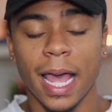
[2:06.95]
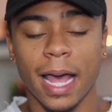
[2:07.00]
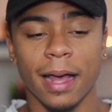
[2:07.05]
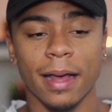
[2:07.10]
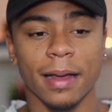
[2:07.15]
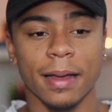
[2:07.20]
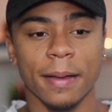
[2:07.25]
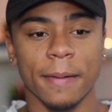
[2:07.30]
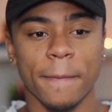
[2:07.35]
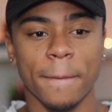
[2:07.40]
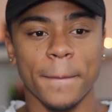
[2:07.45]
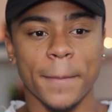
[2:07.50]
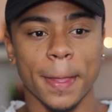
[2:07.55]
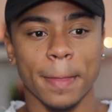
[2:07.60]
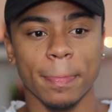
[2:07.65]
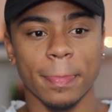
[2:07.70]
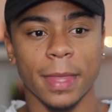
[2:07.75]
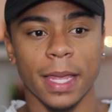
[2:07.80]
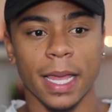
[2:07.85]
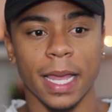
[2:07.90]

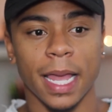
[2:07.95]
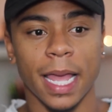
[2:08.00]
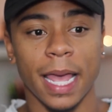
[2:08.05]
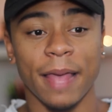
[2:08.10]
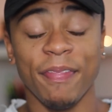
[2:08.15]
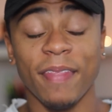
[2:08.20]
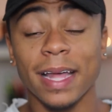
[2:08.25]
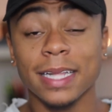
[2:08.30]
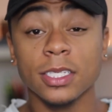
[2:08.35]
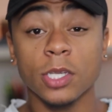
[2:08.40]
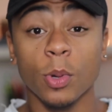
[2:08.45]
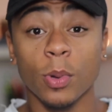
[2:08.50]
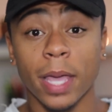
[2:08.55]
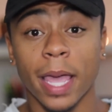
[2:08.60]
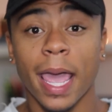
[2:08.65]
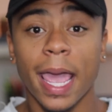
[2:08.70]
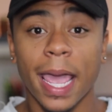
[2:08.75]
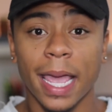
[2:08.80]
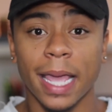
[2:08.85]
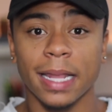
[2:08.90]
And that's
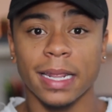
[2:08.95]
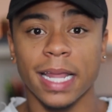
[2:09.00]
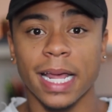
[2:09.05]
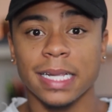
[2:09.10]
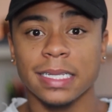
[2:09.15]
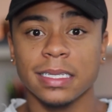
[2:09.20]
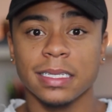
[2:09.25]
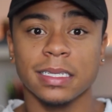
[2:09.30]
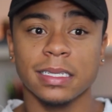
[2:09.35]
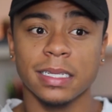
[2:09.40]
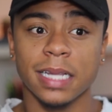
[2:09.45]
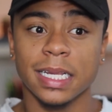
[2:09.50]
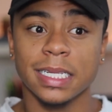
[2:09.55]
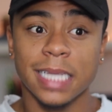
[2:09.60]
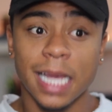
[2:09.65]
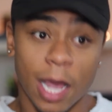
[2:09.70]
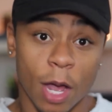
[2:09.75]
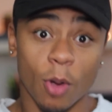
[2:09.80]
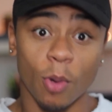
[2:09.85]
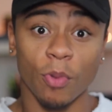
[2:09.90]
okay. That's
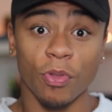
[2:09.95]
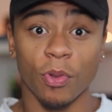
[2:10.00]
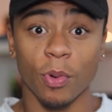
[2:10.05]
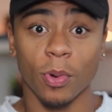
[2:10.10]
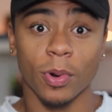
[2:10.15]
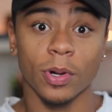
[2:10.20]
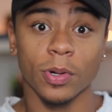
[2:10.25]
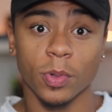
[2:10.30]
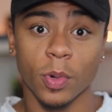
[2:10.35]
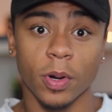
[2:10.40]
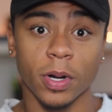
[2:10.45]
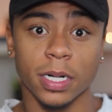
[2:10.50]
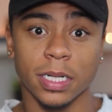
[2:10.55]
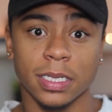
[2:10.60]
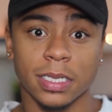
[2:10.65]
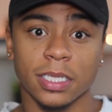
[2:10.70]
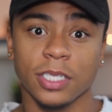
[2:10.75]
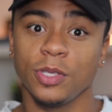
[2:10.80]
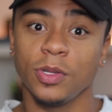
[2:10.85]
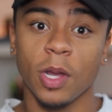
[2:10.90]
how the world
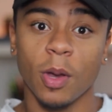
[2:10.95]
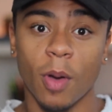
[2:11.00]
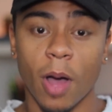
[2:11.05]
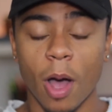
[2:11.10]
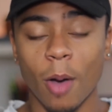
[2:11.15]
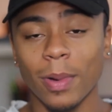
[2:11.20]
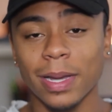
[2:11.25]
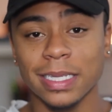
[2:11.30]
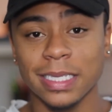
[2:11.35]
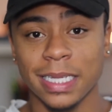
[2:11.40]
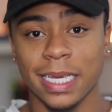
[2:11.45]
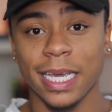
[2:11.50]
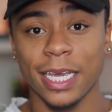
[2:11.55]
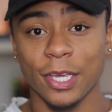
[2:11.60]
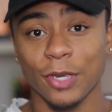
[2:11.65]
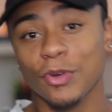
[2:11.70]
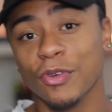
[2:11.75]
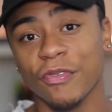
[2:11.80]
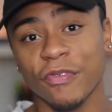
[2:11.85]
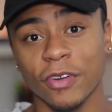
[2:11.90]
works. You don't always get
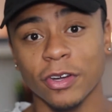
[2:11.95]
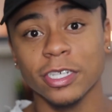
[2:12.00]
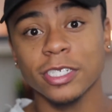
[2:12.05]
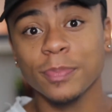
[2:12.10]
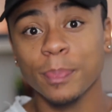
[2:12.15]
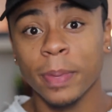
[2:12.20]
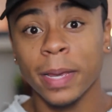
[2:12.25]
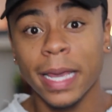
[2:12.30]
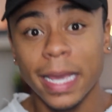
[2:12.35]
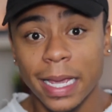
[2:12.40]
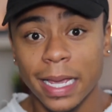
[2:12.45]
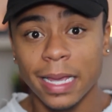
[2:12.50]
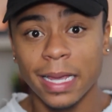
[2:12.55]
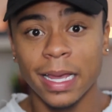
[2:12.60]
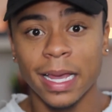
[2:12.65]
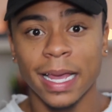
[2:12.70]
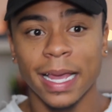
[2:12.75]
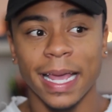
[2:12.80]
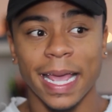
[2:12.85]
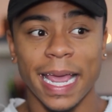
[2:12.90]
your first pick
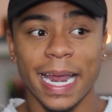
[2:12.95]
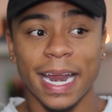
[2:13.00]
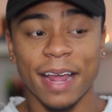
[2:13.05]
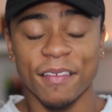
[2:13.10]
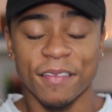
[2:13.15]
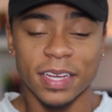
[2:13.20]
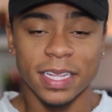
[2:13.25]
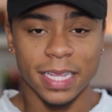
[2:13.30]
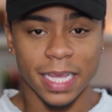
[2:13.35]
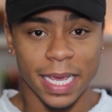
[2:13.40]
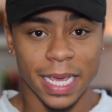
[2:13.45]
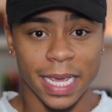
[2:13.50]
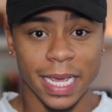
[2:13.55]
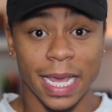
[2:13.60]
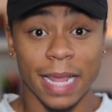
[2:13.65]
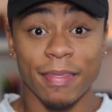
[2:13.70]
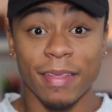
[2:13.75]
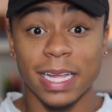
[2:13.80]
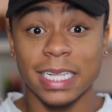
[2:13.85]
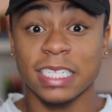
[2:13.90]
and
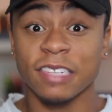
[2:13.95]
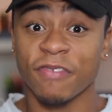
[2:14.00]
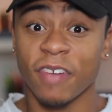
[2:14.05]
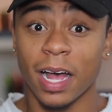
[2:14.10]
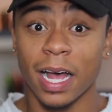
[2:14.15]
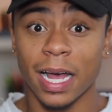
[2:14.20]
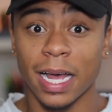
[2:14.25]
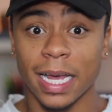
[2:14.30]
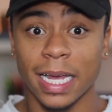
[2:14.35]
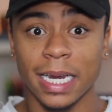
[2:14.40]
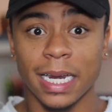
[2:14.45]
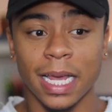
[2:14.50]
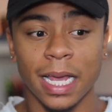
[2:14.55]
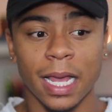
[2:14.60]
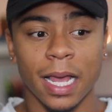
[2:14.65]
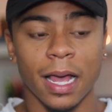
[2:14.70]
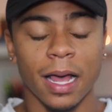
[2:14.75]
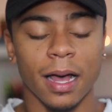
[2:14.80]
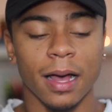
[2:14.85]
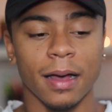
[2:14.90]
everything, and that's fine.
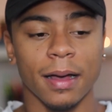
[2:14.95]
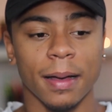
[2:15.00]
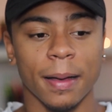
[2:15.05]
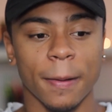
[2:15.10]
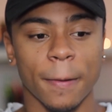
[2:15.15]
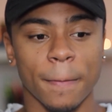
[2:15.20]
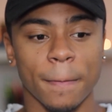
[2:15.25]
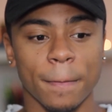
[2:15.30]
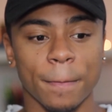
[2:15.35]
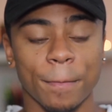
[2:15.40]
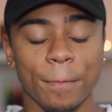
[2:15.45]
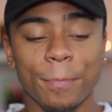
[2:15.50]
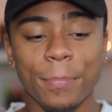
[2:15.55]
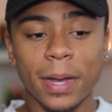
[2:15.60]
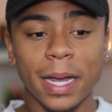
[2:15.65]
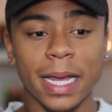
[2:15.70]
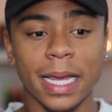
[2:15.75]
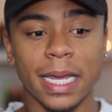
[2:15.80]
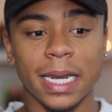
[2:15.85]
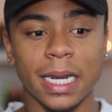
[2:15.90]

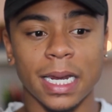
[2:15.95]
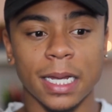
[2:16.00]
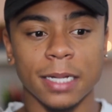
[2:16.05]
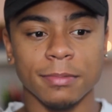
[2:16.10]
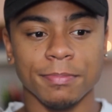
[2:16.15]
But